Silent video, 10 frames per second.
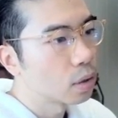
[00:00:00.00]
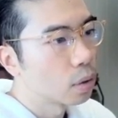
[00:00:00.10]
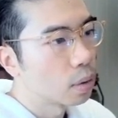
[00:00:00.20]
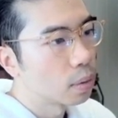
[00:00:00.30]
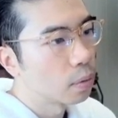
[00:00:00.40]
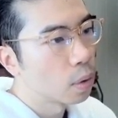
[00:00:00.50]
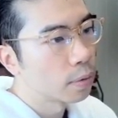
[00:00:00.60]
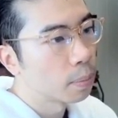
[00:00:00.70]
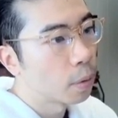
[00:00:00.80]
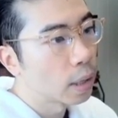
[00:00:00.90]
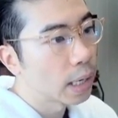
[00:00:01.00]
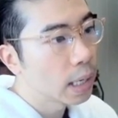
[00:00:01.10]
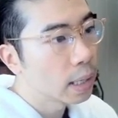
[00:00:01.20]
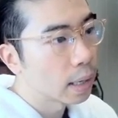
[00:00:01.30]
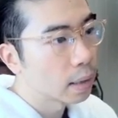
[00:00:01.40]
So whoever bought
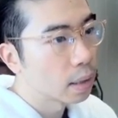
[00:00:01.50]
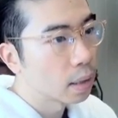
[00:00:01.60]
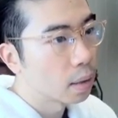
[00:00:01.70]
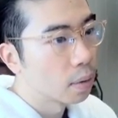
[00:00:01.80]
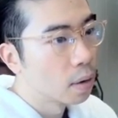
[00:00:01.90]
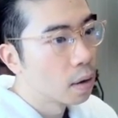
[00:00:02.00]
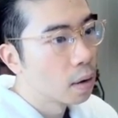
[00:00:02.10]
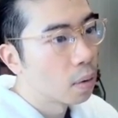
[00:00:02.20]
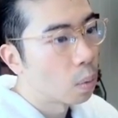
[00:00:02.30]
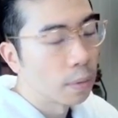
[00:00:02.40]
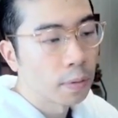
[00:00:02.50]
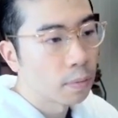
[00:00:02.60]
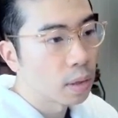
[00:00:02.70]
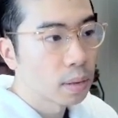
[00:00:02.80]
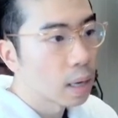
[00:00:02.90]
in at the
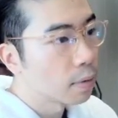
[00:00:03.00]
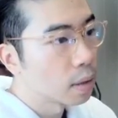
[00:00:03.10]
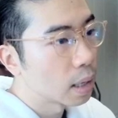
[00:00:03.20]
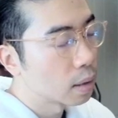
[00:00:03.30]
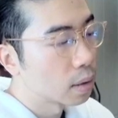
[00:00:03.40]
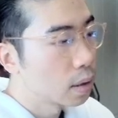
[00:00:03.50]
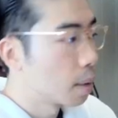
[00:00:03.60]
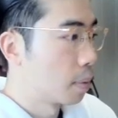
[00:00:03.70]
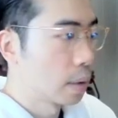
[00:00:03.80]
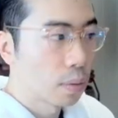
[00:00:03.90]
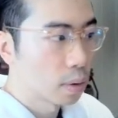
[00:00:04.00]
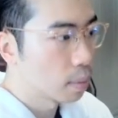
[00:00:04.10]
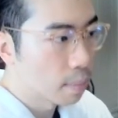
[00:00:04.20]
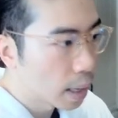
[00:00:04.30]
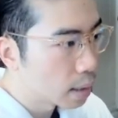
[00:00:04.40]
157 at the dip, that was
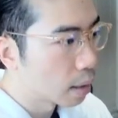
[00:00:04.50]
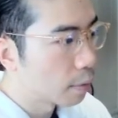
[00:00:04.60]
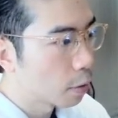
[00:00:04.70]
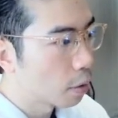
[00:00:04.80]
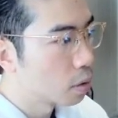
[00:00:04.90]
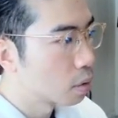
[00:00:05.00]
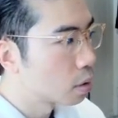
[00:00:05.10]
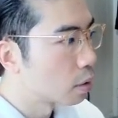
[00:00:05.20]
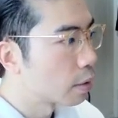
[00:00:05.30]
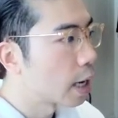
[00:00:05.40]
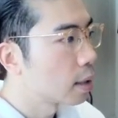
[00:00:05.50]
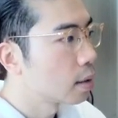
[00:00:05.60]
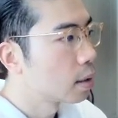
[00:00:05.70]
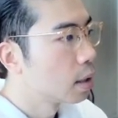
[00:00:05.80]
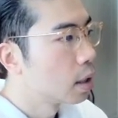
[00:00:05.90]
amazing for you. So congrats.